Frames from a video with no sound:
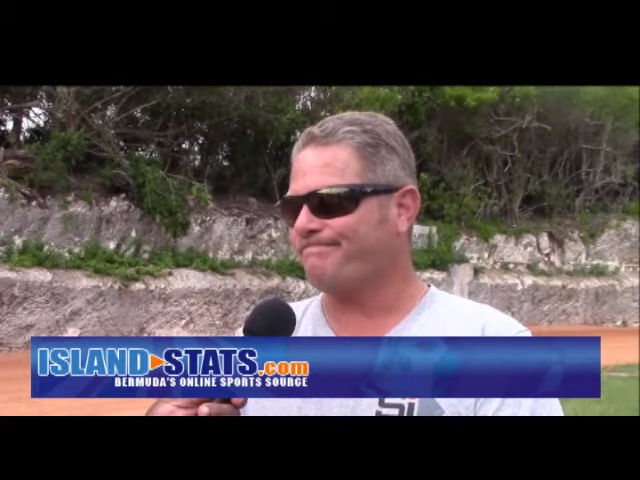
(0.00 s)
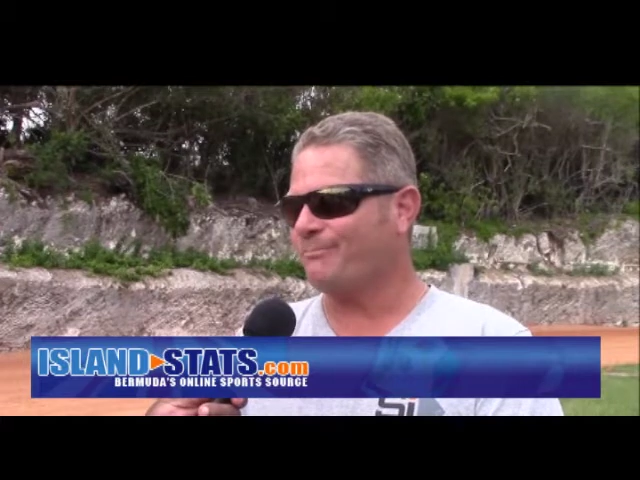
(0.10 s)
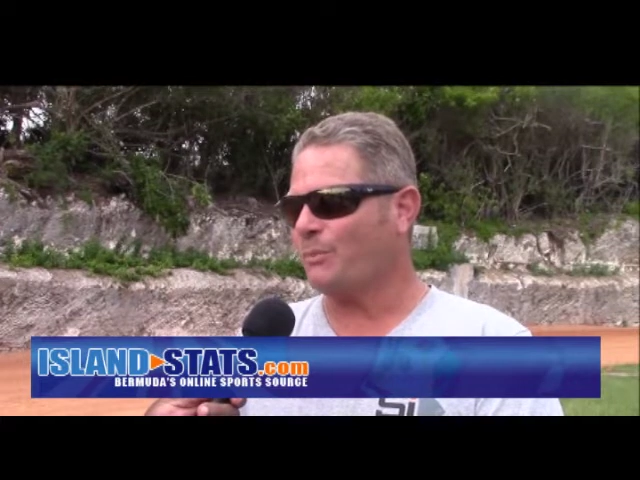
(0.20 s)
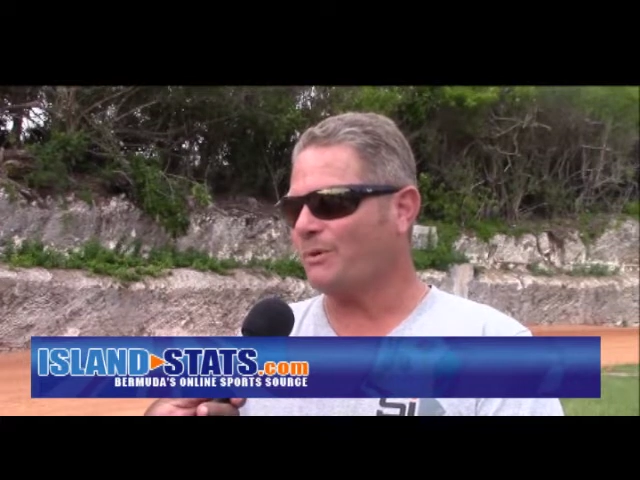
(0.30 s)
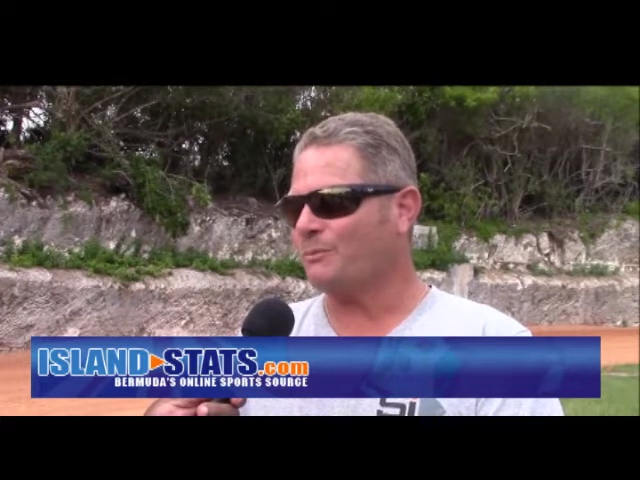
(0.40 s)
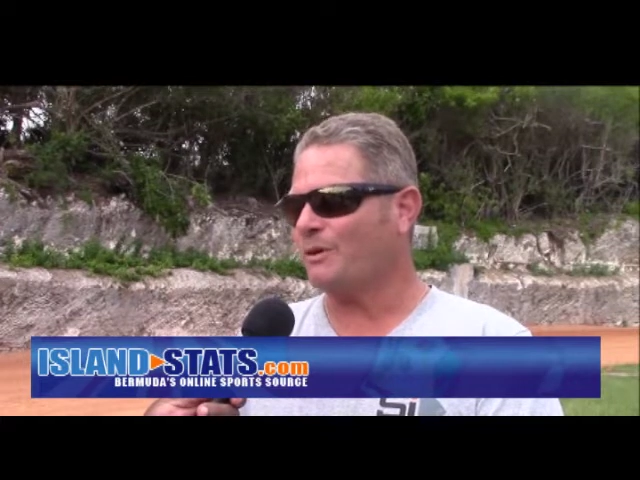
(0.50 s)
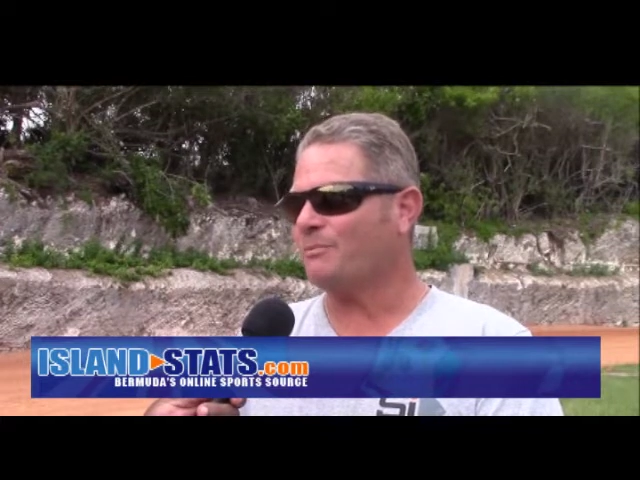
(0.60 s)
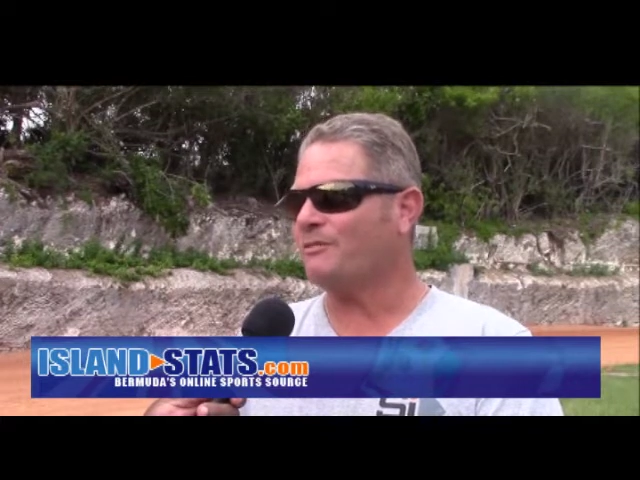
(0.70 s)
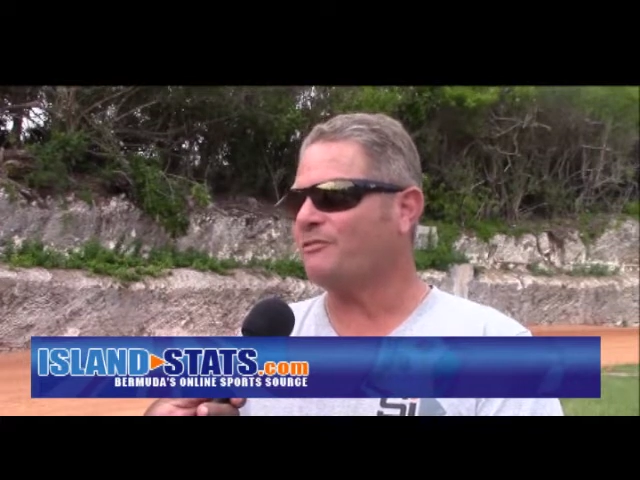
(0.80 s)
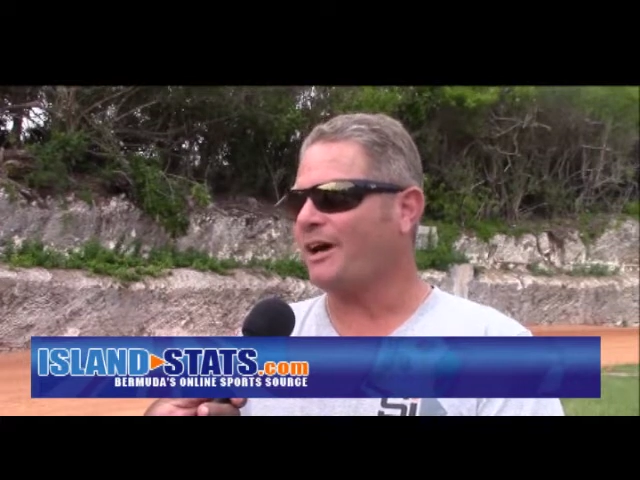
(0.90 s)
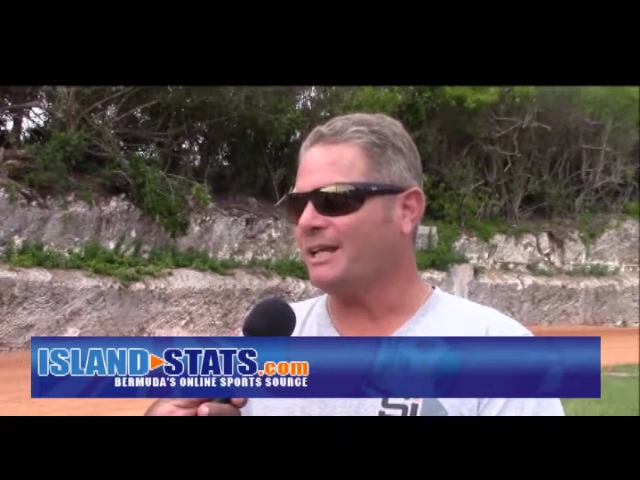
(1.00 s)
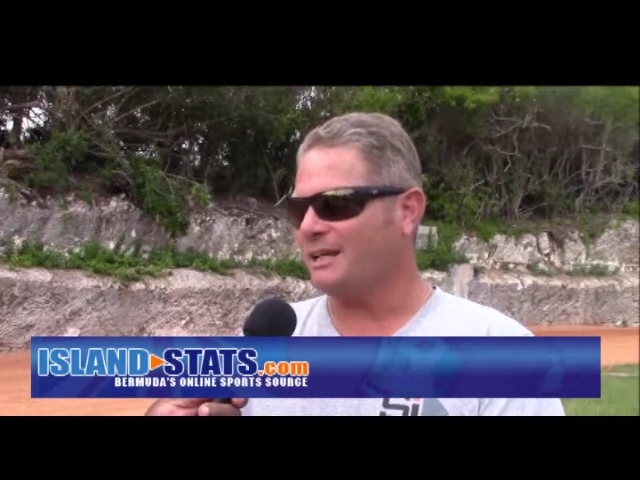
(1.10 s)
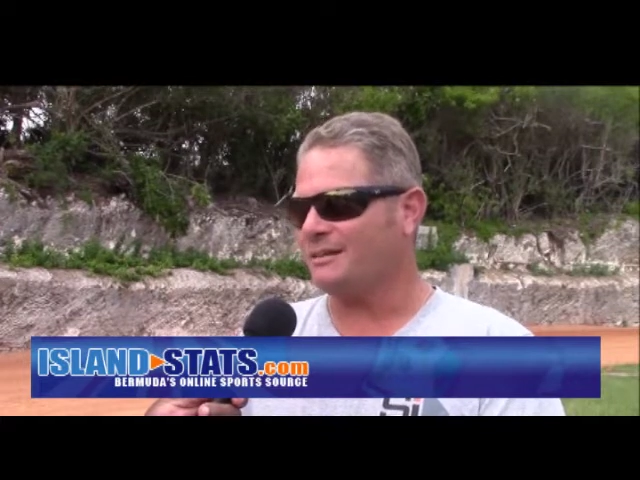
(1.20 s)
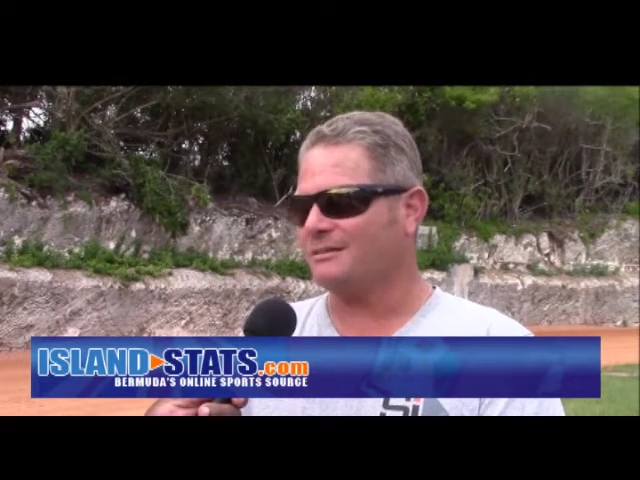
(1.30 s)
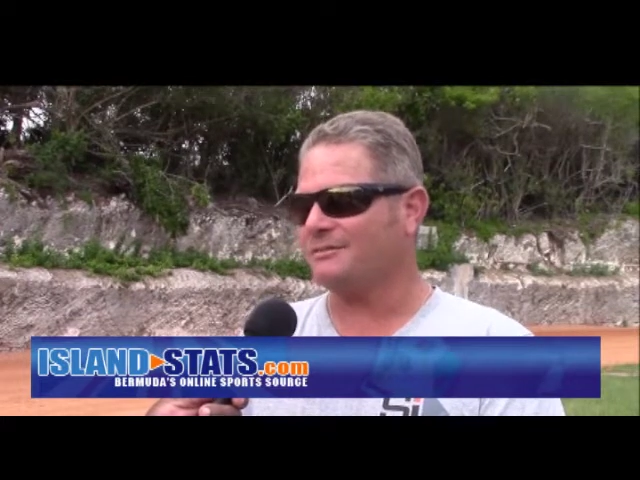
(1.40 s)
We've been
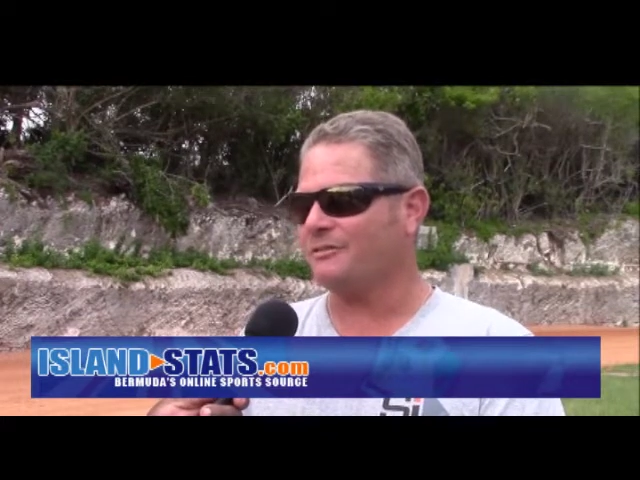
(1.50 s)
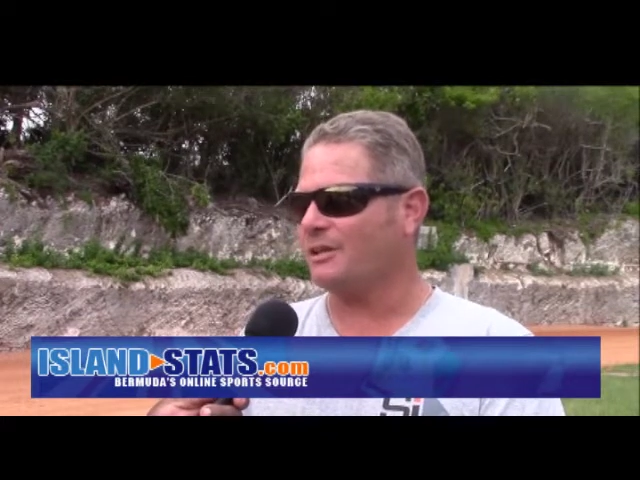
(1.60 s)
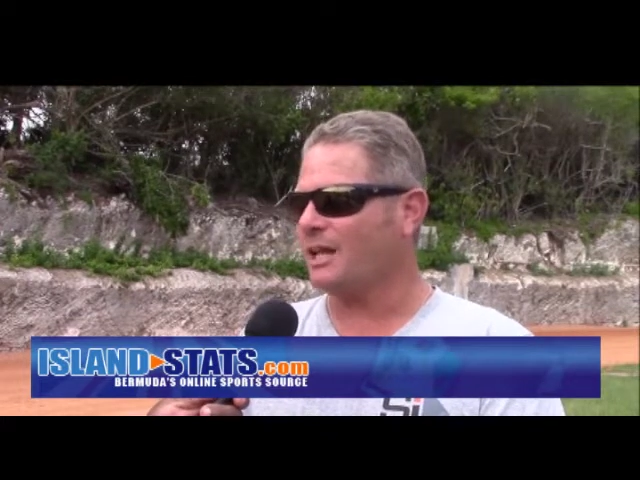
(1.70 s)
fighting for the